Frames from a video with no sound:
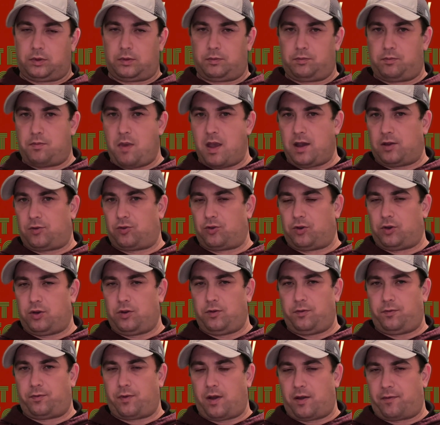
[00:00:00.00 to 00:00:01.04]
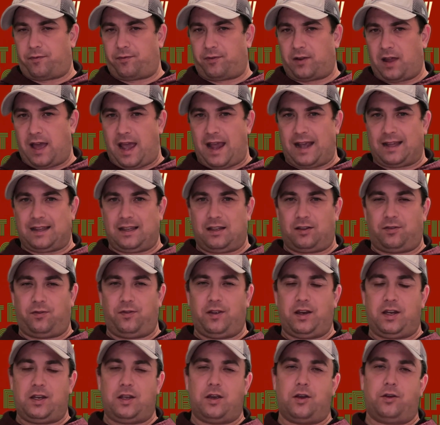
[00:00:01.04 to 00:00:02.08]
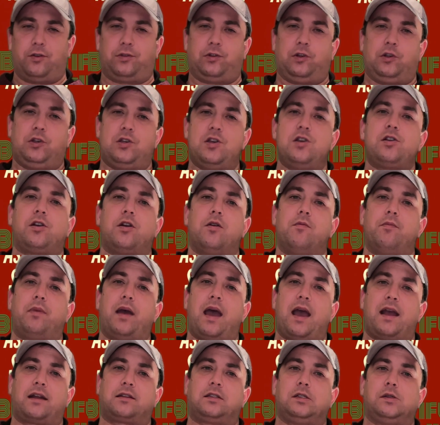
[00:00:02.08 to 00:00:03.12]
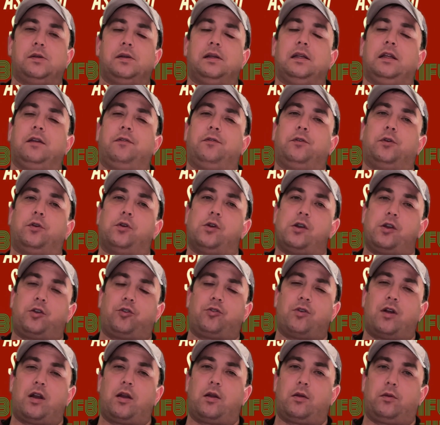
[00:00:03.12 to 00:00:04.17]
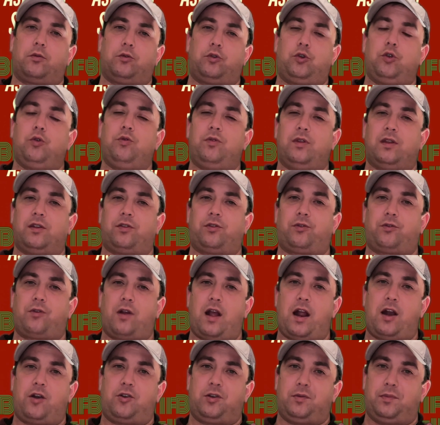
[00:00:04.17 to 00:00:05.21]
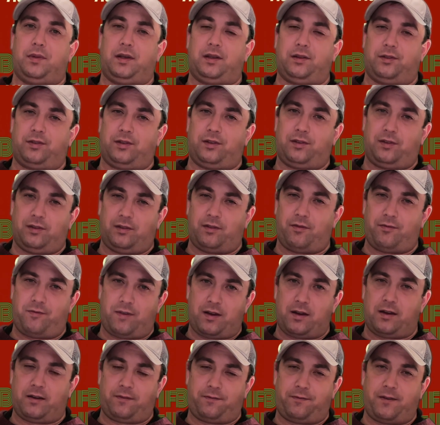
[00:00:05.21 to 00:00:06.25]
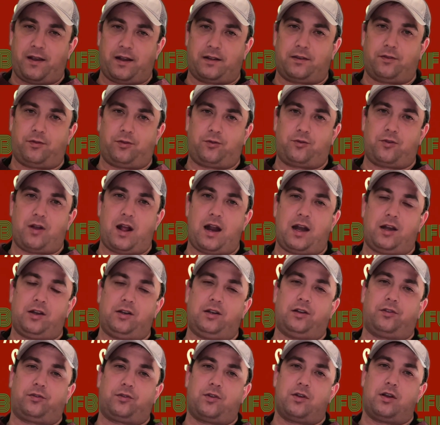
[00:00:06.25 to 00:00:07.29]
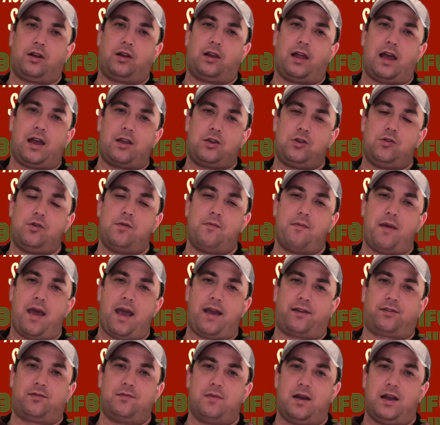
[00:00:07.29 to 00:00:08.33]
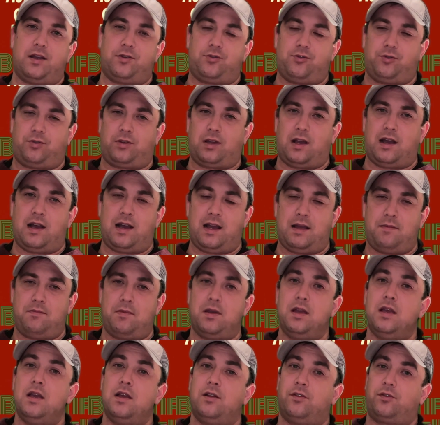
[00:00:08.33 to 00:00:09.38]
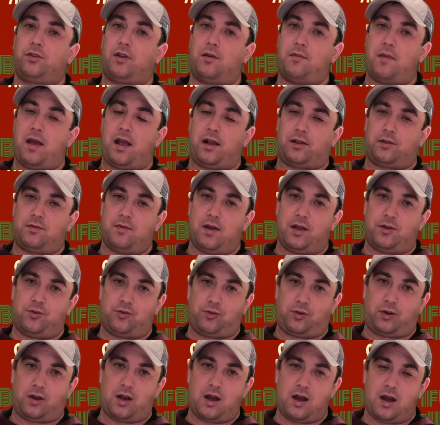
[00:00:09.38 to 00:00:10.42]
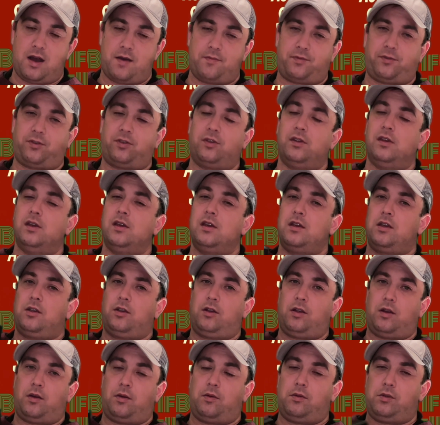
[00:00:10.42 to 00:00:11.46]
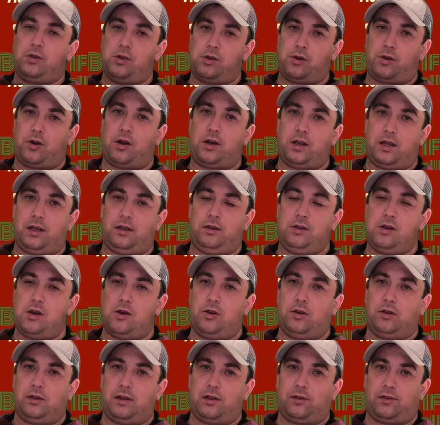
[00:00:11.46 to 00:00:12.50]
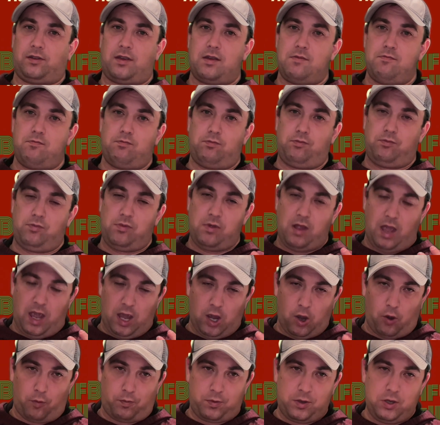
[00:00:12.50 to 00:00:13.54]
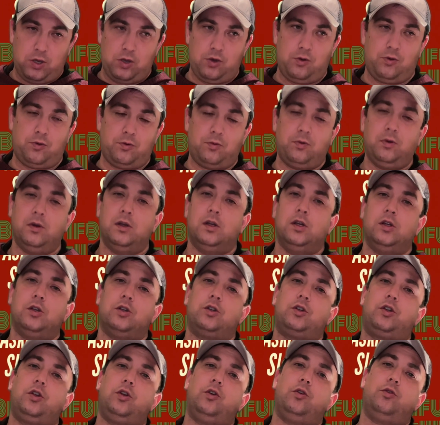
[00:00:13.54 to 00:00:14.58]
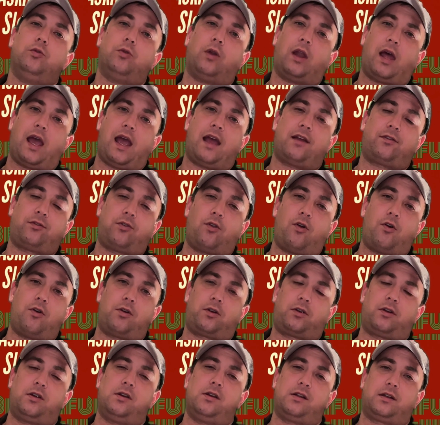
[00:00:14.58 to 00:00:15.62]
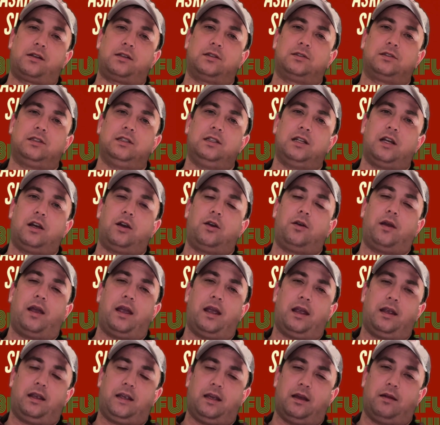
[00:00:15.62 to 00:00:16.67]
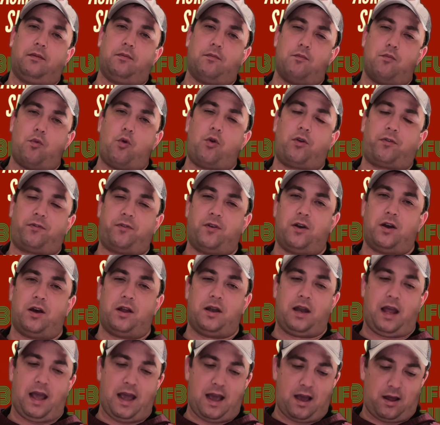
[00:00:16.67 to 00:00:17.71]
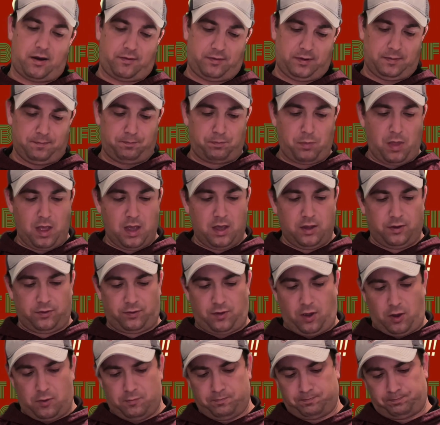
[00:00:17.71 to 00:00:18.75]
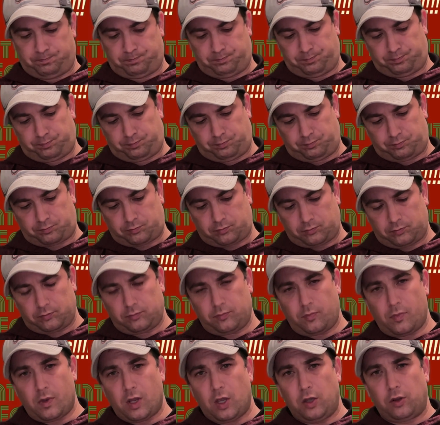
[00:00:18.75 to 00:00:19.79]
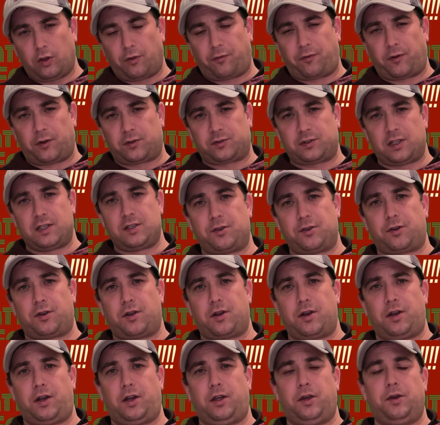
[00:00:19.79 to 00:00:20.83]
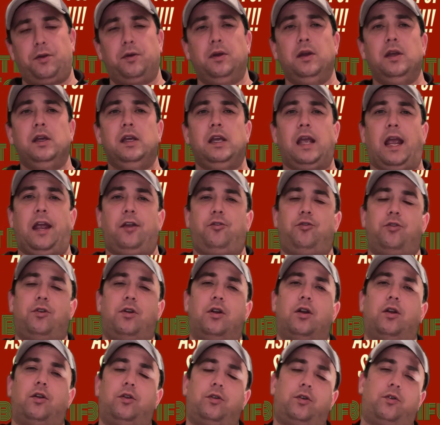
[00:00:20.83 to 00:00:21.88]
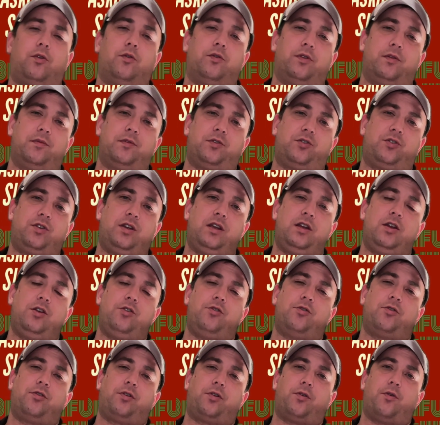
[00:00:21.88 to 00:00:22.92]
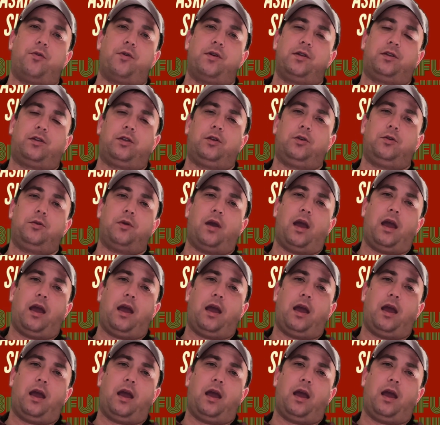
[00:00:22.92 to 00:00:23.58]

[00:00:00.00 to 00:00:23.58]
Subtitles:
make sure you've flagged this video so you can come back to it if you're going to try to do this strategy, because this is a very effective strategy. It's going to allow you to maximize your time. It's going to maximize your comps. You're going to, this can help you to last longer in the casino and get more fun out of it. So the first thing going to do is you're going to look on the machine, and you're going to